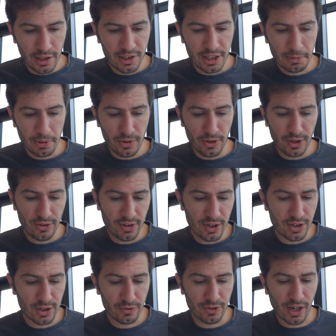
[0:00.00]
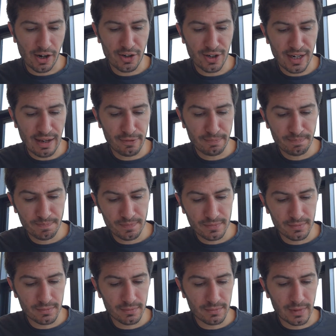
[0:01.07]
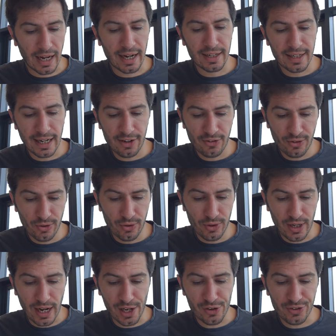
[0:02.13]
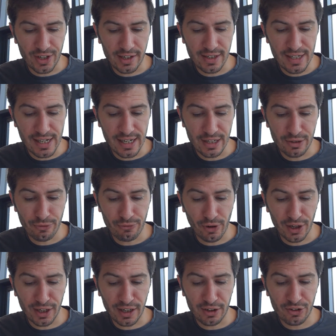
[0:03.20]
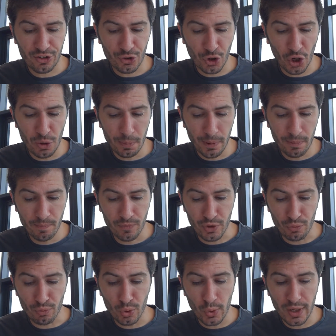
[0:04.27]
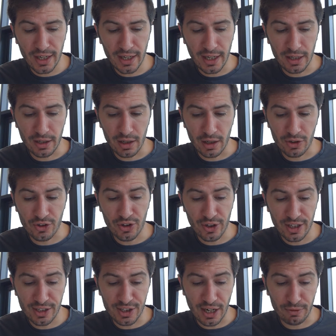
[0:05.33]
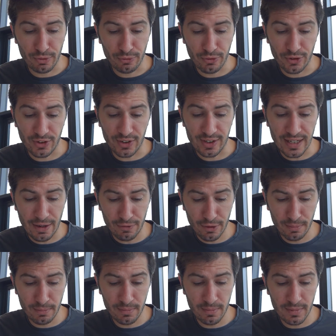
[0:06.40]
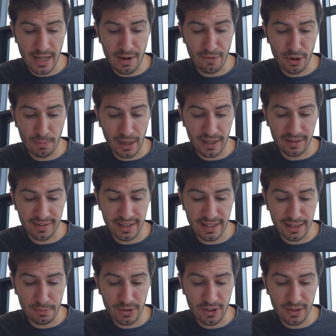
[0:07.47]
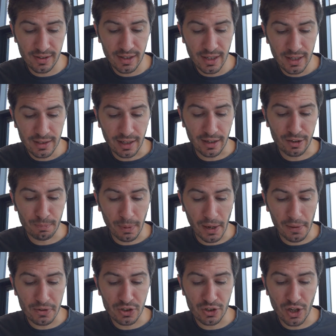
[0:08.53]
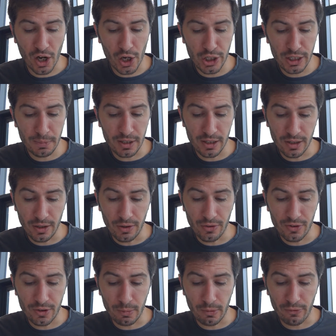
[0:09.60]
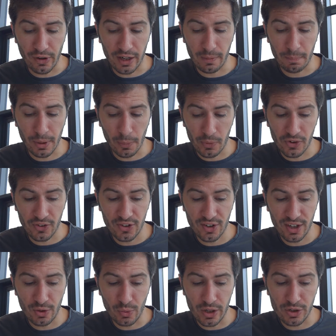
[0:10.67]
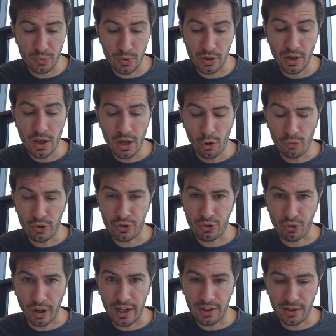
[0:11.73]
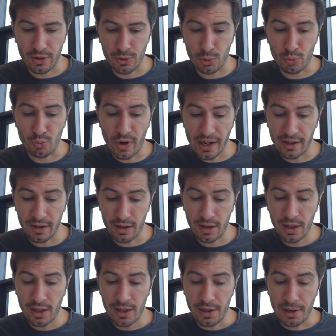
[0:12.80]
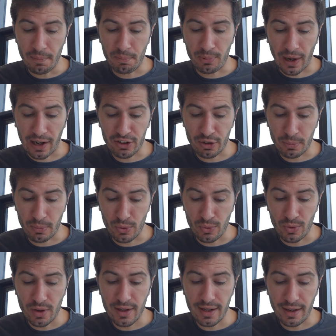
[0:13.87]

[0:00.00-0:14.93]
Typical usage of Section 11 and case law as stated here defining its scope. The ruling in Attorney General versus Leveller Magazine Limited that this power should only be used to prevent publicity which would frustrate or render impracticable